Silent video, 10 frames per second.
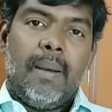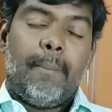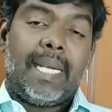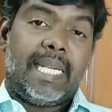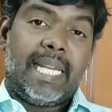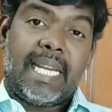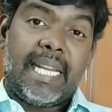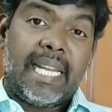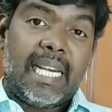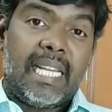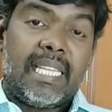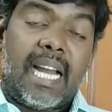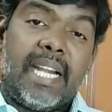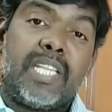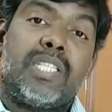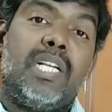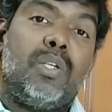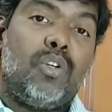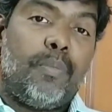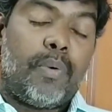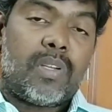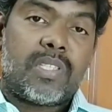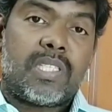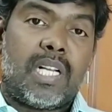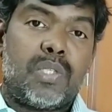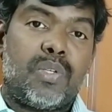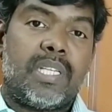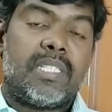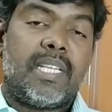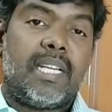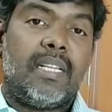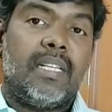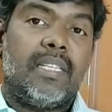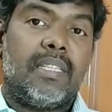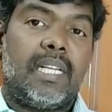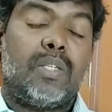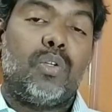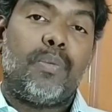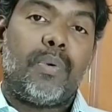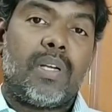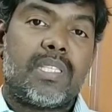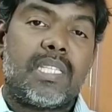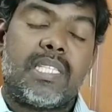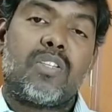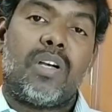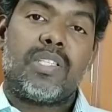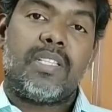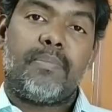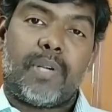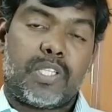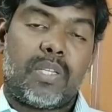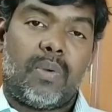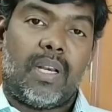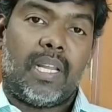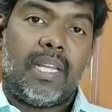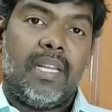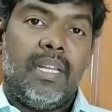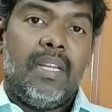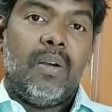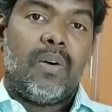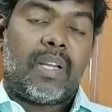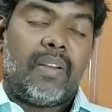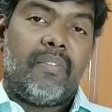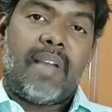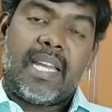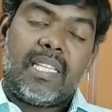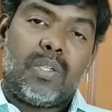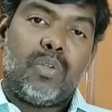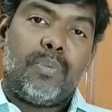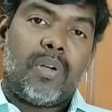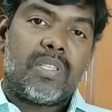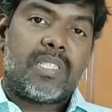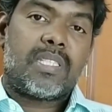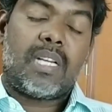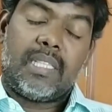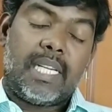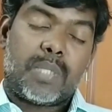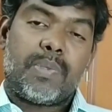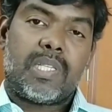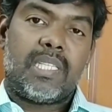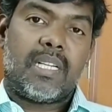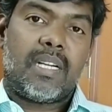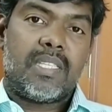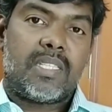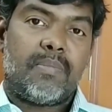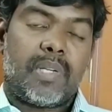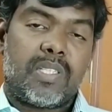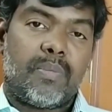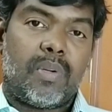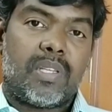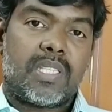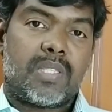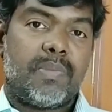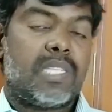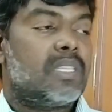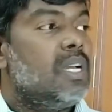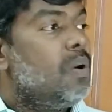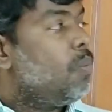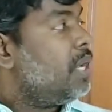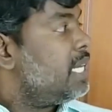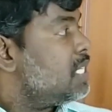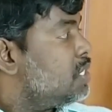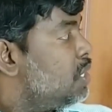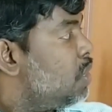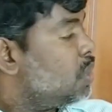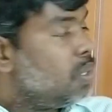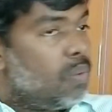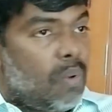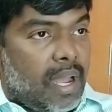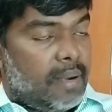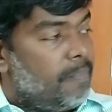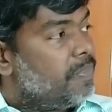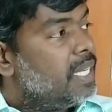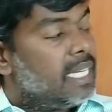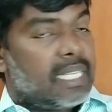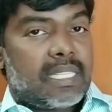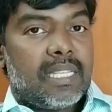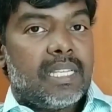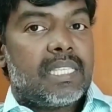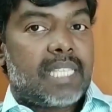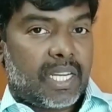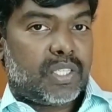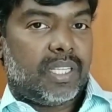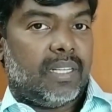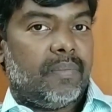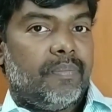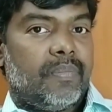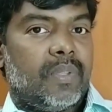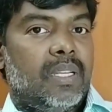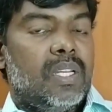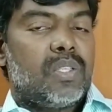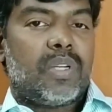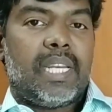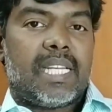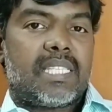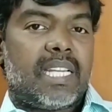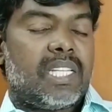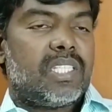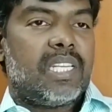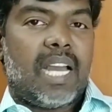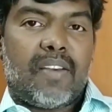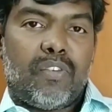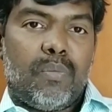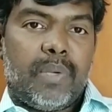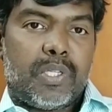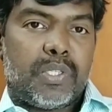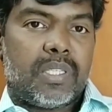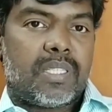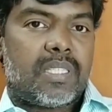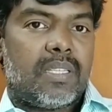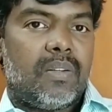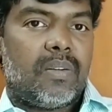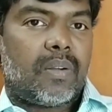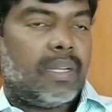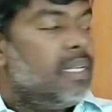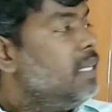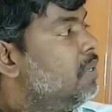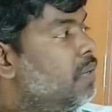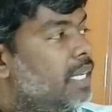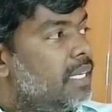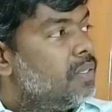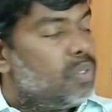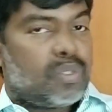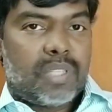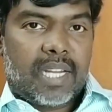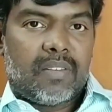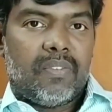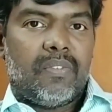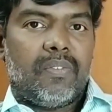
But technically the additional two process also is there. The two process is constant pressure only. Okay, where the two process, especially the constant pressure process, means one is 0 to 1, it is suction. So in SI engine, air fuel mixtures, okay, to suck.